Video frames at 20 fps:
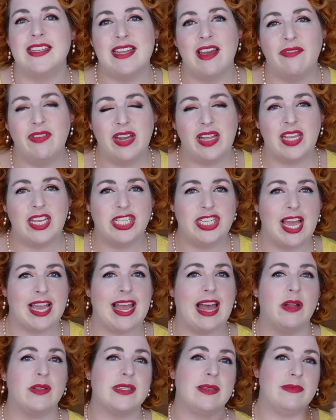definitely
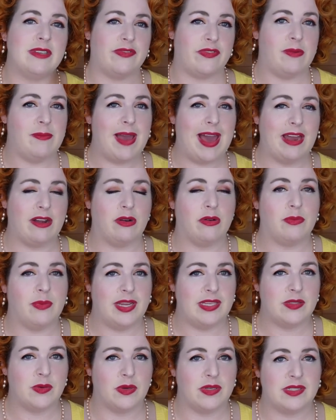check out some different pattern
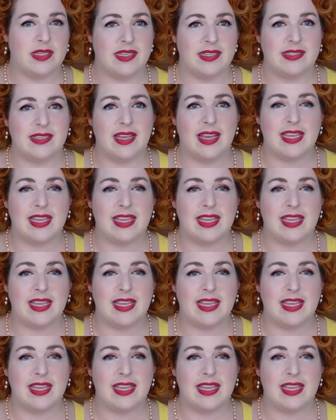resources